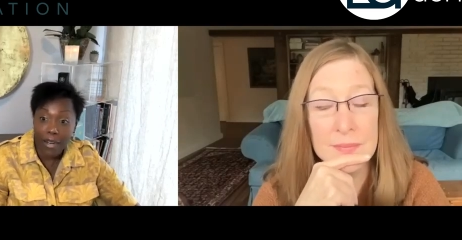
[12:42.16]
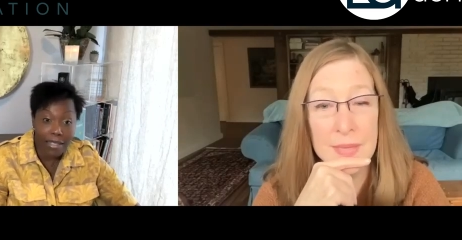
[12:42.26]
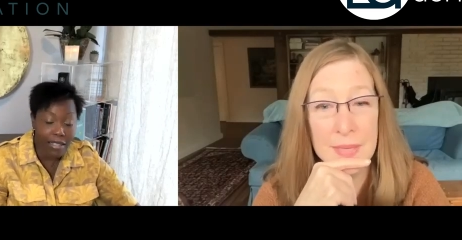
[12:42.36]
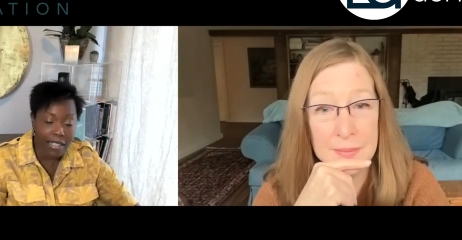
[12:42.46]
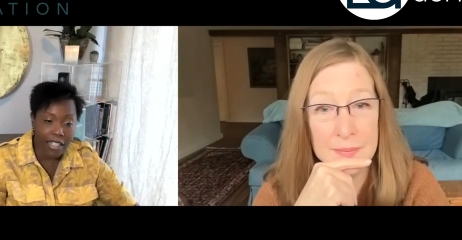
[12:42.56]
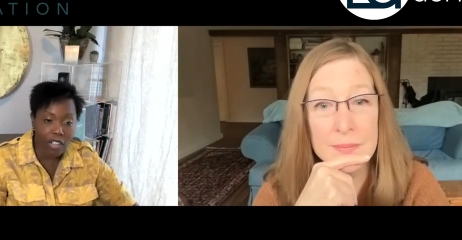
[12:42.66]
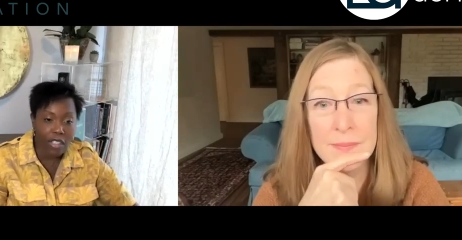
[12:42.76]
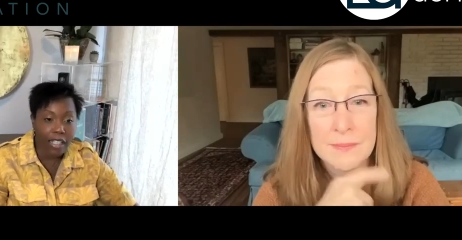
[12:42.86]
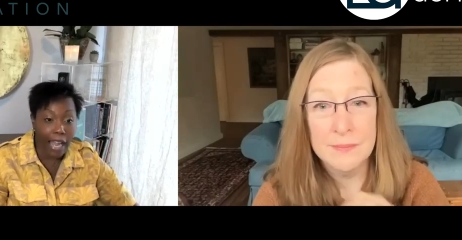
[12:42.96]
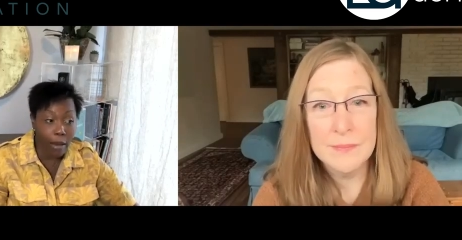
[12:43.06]
Speaker 1: friends that
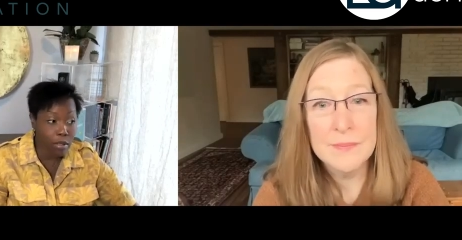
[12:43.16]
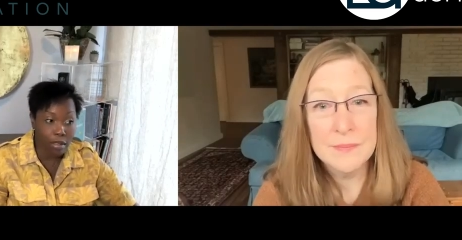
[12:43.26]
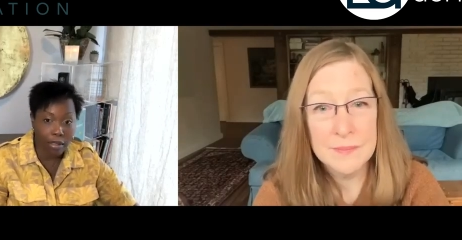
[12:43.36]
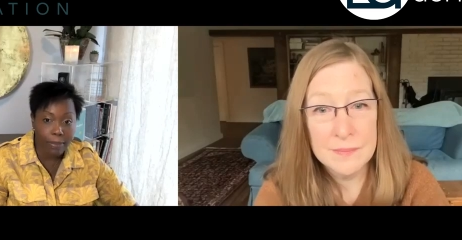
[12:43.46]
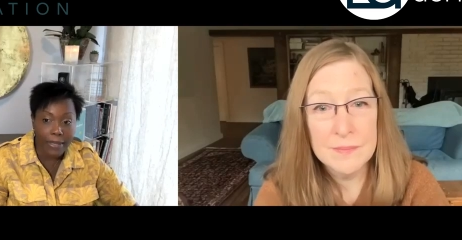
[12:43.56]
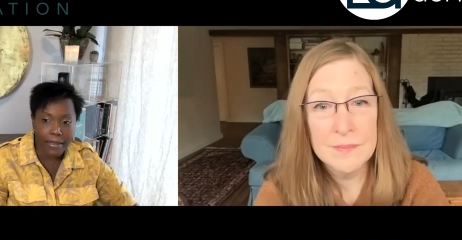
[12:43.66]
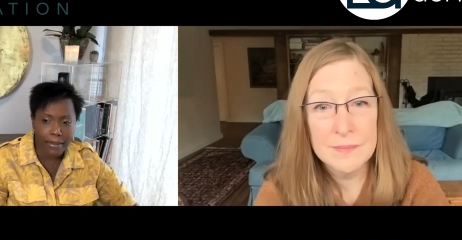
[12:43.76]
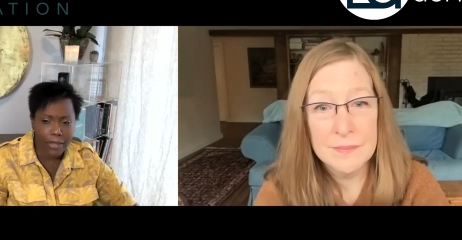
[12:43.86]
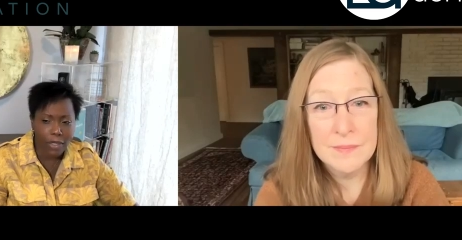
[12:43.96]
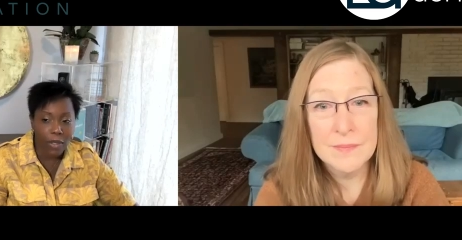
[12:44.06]
she's like, I was a therapist.